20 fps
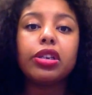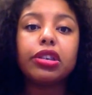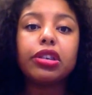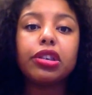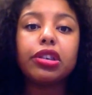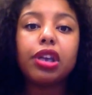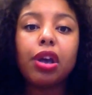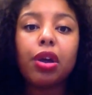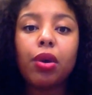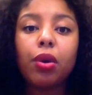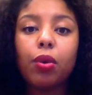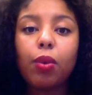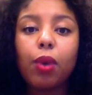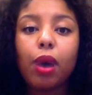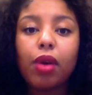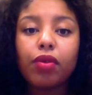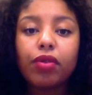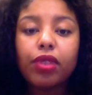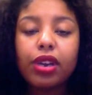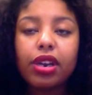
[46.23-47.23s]
So
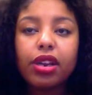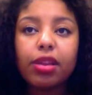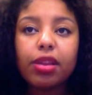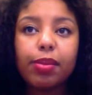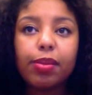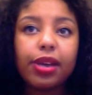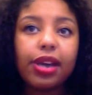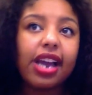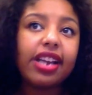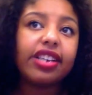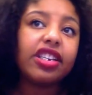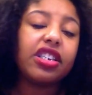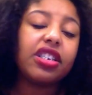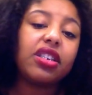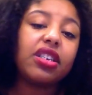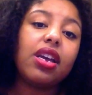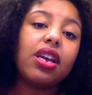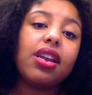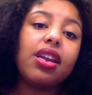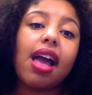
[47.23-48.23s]
while reading the book, I
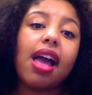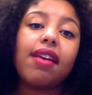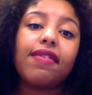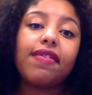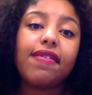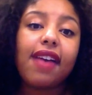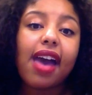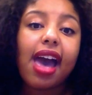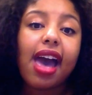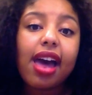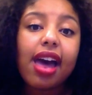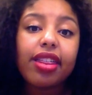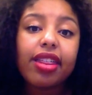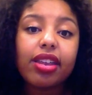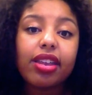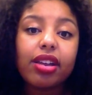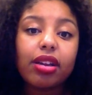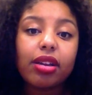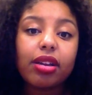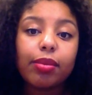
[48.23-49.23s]
just could not
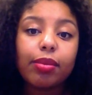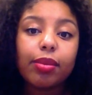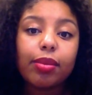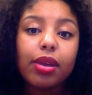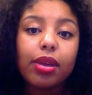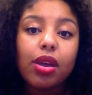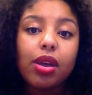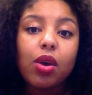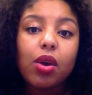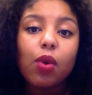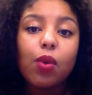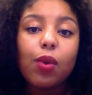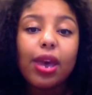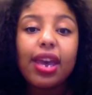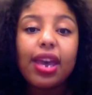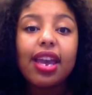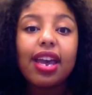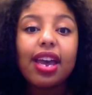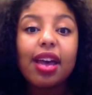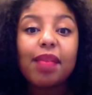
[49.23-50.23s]
fathom
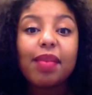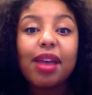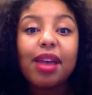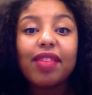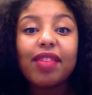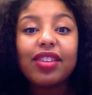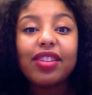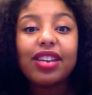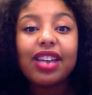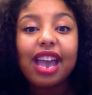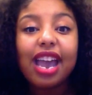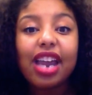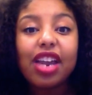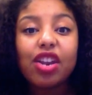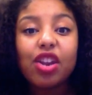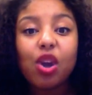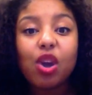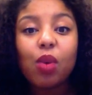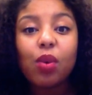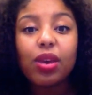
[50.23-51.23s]
waking up every day
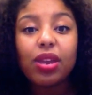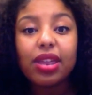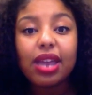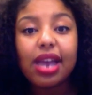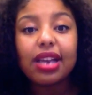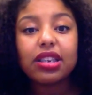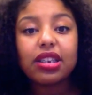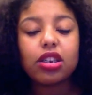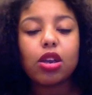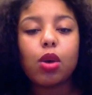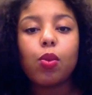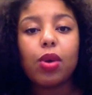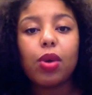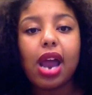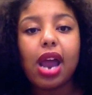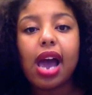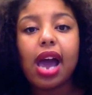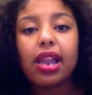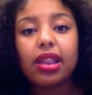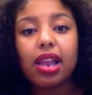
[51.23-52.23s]
knowing that someone
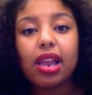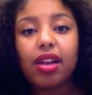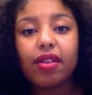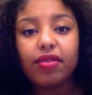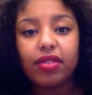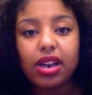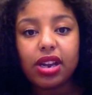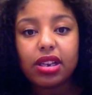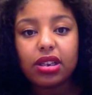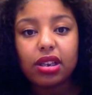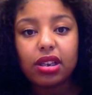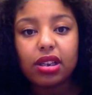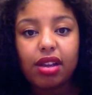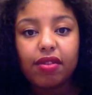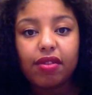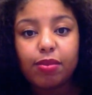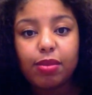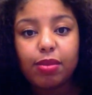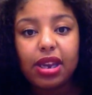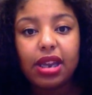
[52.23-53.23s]
I love doesn't
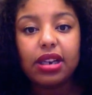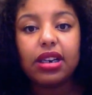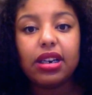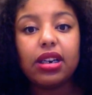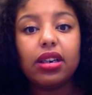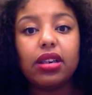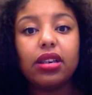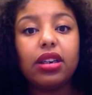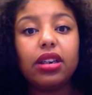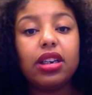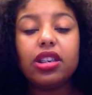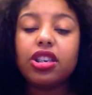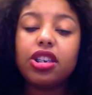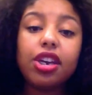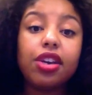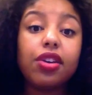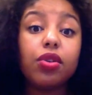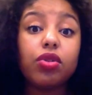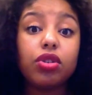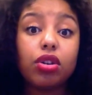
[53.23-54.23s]
love me and then
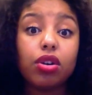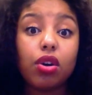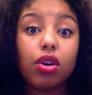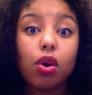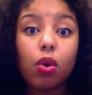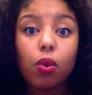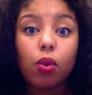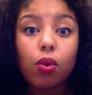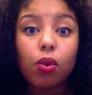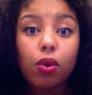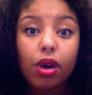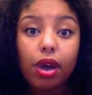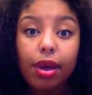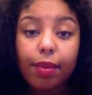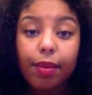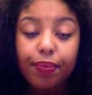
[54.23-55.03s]
continue to go on.